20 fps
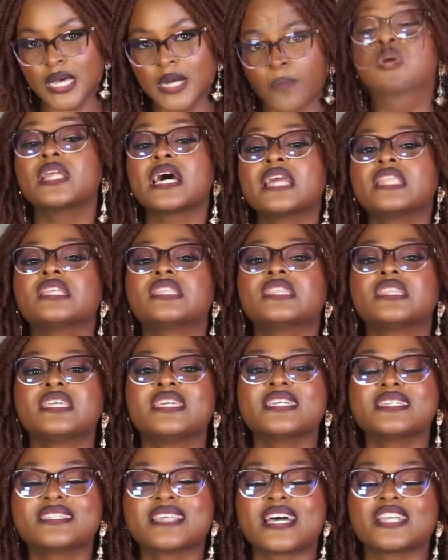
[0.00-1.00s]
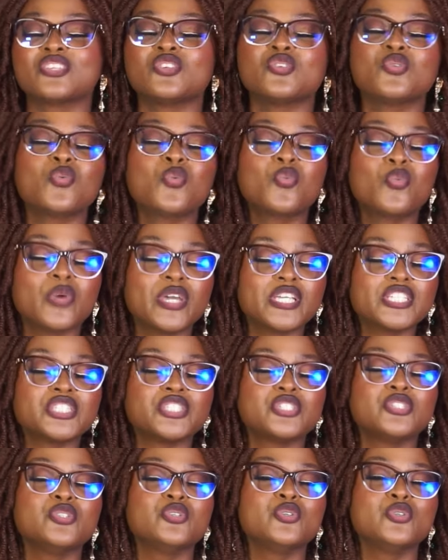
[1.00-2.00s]
What are the things that you
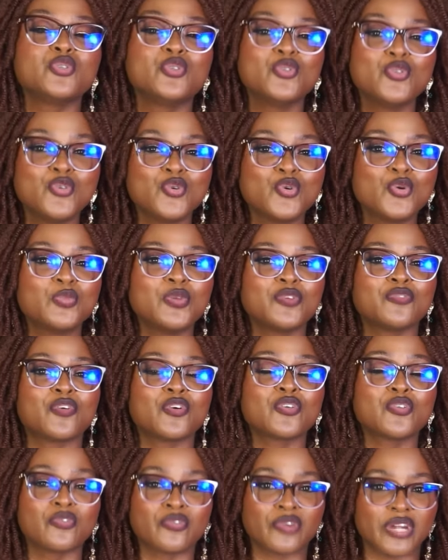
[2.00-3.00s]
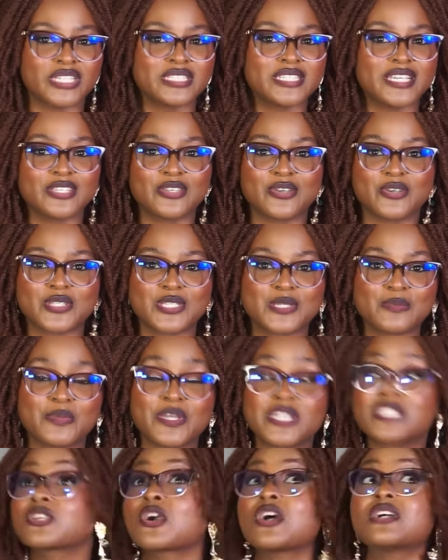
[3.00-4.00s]
wish you knew before you rented your space?